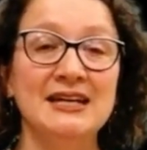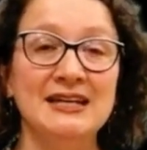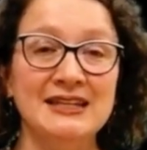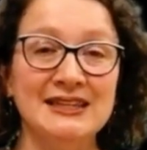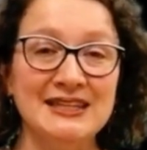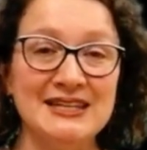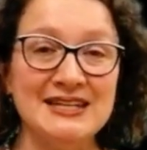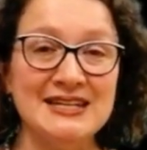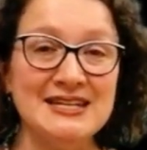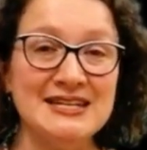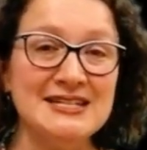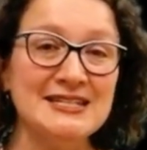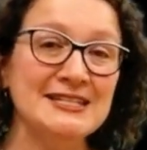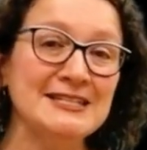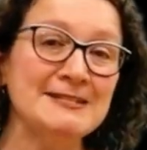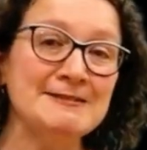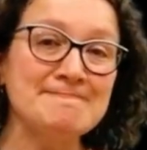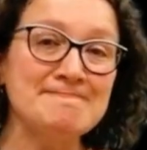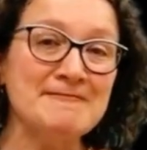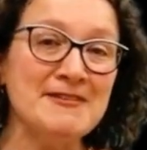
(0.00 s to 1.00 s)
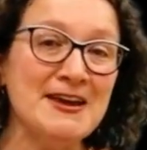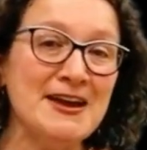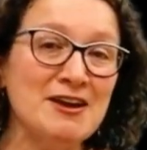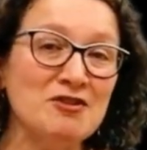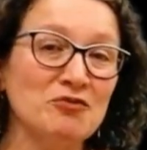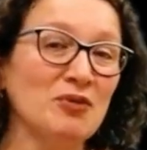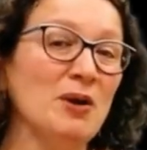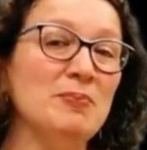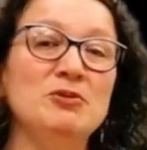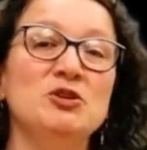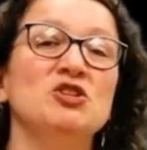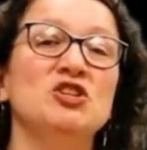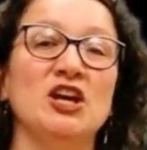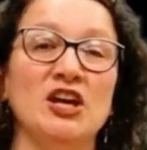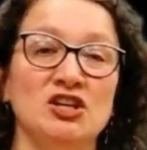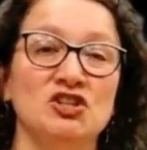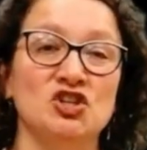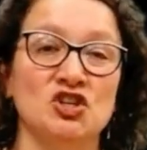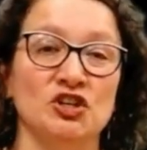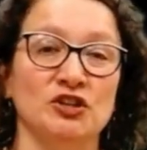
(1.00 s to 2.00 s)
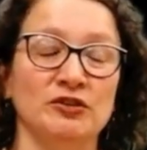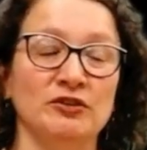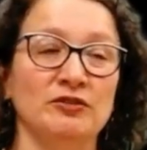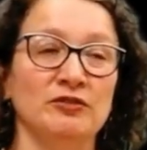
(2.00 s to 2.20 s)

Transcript: this reputation